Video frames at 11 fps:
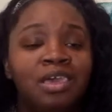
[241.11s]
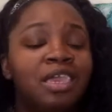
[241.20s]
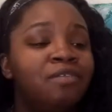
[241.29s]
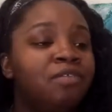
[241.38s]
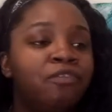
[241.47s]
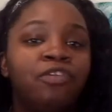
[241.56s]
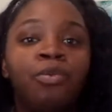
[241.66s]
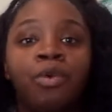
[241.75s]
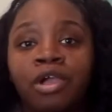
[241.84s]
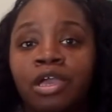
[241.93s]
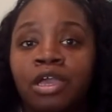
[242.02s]
Even if you're
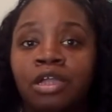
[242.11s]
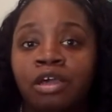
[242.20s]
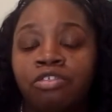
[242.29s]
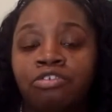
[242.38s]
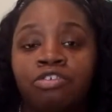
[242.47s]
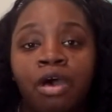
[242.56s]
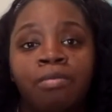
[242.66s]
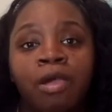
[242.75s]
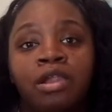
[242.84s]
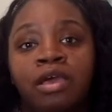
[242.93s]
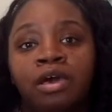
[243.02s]
working another job
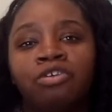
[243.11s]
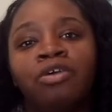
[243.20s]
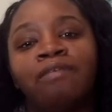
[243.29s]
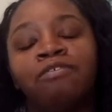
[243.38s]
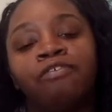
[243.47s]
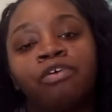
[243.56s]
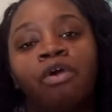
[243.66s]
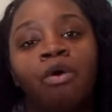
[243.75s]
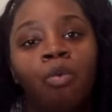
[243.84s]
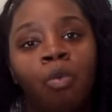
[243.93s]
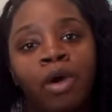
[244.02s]
right now, you have to figure
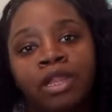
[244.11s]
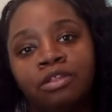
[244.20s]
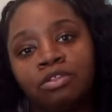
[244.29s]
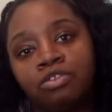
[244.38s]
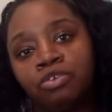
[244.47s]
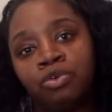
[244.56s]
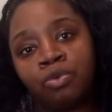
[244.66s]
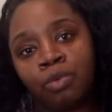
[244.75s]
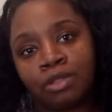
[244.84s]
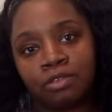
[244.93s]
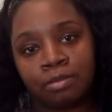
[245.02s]
out, what do you
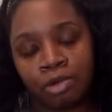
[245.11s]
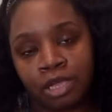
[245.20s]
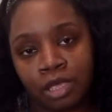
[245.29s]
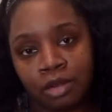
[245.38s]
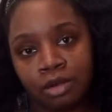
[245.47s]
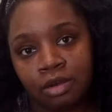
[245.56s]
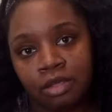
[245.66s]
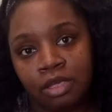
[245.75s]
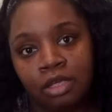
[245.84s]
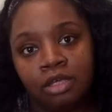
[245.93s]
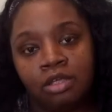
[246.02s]
want to bring in?
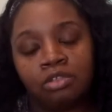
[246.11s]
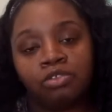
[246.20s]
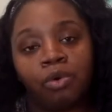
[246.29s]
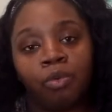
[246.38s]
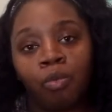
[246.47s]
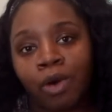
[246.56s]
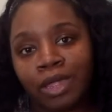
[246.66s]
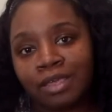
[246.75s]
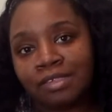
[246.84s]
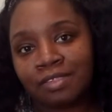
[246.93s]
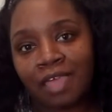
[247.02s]
So what
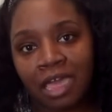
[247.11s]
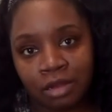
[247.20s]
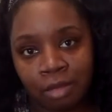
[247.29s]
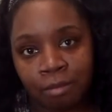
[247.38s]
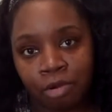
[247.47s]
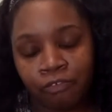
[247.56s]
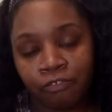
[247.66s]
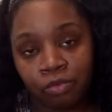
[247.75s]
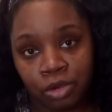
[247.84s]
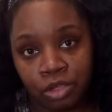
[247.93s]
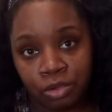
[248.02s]
is that number
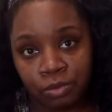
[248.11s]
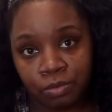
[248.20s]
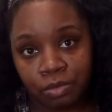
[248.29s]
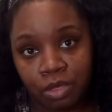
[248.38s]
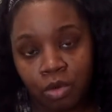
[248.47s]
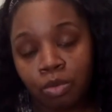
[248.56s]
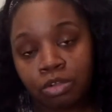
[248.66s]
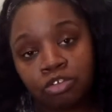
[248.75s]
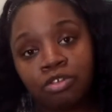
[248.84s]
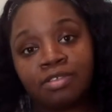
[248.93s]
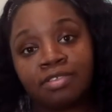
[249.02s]
for you? Once
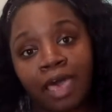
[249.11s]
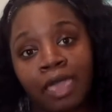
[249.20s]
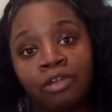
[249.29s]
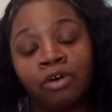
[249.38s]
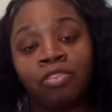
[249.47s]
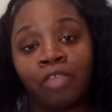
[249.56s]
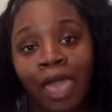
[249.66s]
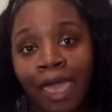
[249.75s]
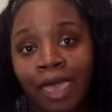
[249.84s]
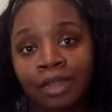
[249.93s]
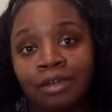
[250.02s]
you decide on
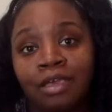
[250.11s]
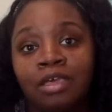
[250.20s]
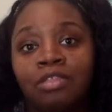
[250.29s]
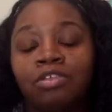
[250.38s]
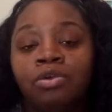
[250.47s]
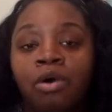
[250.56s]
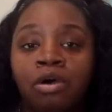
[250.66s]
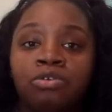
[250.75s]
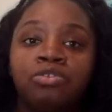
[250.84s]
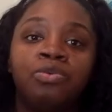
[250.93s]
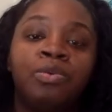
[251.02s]
that, then you
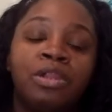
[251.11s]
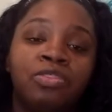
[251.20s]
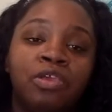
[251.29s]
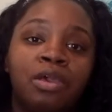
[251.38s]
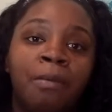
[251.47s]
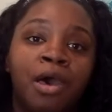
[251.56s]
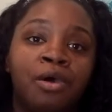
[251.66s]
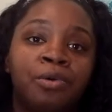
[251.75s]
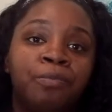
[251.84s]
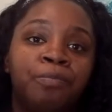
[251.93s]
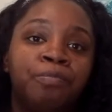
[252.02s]
also want to think
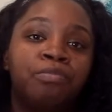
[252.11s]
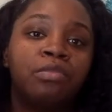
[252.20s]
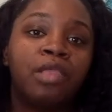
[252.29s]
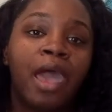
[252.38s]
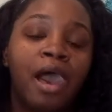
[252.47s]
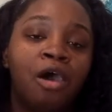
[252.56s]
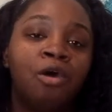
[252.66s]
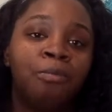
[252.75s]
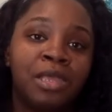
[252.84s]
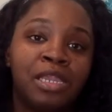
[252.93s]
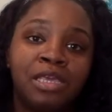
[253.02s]
about how
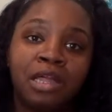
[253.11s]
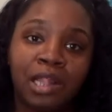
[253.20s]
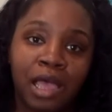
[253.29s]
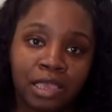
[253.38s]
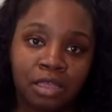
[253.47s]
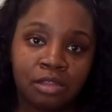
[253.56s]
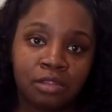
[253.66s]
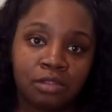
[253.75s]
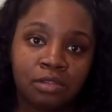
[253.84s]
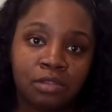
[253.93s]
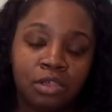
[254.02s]
many
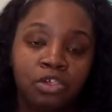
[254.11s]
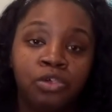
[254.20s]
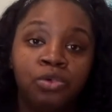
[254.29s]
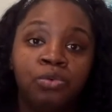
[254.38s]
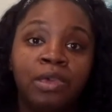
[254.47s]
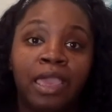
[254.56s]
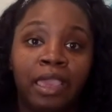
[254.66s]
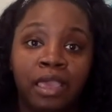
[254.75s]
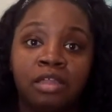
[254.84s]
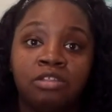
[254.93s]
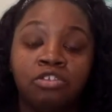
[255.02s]
clients you
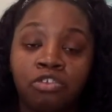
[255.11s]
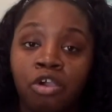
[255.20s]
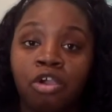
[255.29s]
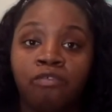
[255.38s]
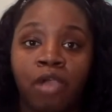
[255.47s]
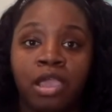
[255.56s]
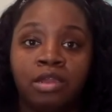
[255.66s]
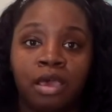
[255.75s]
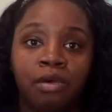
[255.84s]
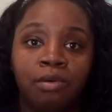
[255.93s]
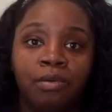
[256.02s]
can serve right
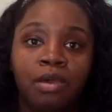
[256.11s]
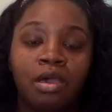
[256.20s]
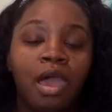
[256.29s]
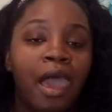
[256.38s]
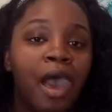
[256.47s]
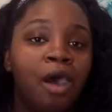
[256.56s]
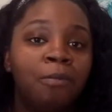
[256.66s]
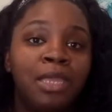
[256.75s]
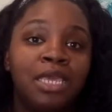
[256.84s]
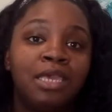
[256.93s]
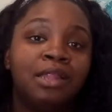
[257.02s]
now. How
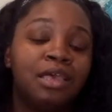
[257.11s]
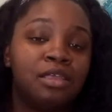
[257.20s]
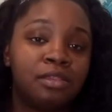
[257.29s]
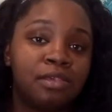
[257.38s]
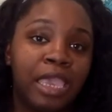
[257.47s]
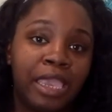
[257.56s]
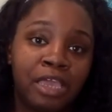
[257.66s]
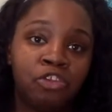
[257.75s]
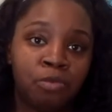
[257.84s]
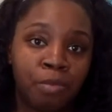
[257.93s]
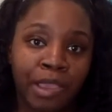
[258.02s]
many clients can
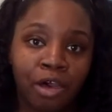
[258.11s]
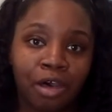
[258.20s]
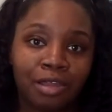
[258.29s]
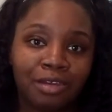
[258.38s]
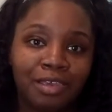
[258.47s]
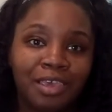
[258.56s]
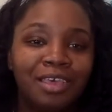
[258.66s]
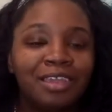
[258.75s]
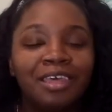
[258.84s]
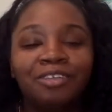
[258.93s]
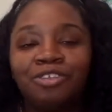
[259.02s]
you bring on?
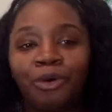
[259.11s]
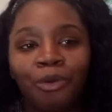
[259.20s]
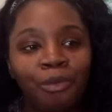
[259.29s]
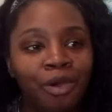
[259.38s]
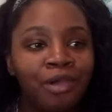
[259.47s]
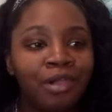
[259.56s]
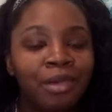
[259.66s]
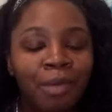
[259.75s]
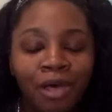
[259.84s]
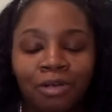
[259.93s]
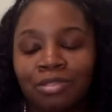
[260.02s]
Now, don't worry
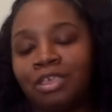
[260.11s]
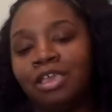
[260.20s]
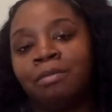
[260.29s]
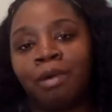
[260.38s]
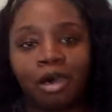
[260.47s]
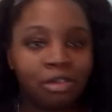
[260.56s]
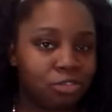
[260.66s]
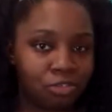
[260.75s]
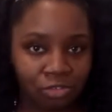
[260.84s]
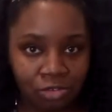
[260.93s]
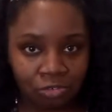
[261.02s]
about the imposter
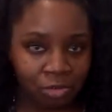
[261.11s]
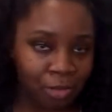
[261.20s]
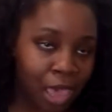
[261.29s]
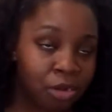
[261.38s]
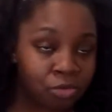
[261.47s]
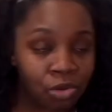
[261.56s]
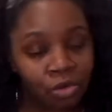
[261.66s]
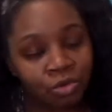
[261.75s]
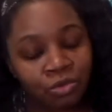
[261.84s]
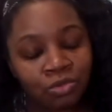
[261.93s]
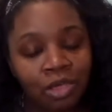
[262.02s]
syndrome. I don't know
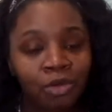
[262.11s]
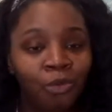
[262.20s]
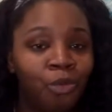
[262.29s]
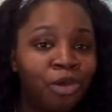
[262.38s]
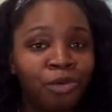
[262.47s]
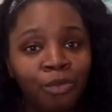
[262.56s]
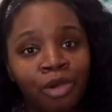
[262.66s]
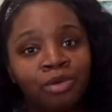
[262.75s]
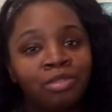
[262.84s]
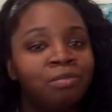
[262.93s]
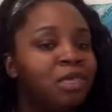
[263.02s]
who's going to want to work
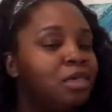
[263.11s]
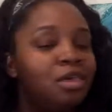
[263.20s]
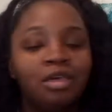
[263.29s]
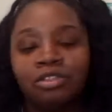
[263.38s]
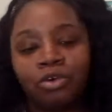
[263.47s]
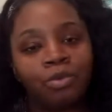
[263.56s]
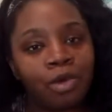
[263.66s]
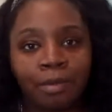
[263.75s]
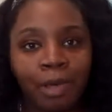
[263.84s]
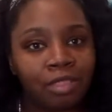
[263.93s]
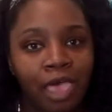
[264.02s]
with me. Don't worry
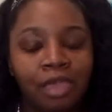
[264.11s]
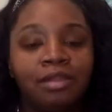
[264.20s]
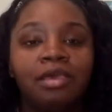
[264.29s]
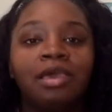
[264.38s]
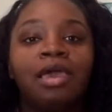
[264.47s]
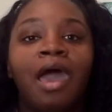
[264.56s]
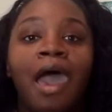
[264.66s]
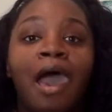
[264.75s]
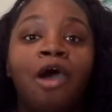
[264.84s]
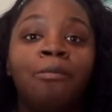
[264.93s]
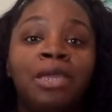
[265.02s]
about that.
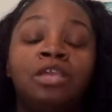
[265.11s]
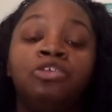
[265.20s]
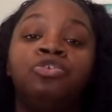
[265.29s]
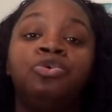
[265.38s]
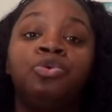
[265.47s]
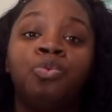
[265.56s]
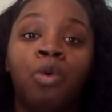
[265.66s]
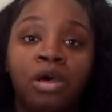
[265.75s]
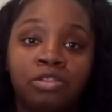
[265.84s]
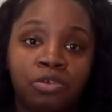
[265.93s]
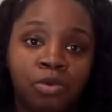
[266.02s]
How many do you
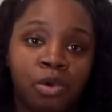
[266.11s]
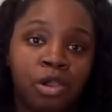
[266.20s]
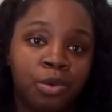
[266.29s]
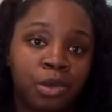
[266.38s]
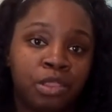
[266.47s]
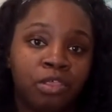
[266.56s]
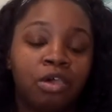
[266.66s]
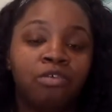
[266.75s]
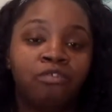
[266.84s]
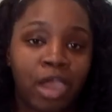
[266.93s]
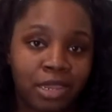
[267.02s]
want to work with
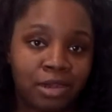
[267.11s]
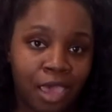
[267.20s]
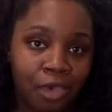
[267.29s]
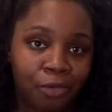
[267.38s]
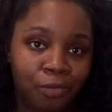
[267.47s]
right now?